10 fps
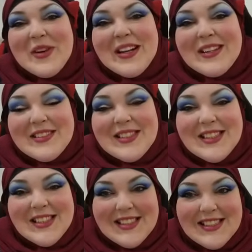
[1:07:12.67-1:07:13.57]
well,
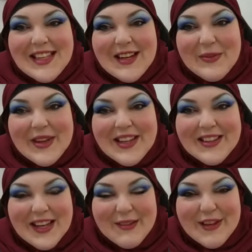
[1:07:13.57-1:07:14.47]
now we can
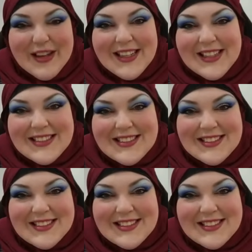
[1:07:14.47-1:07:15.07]
laugh at it.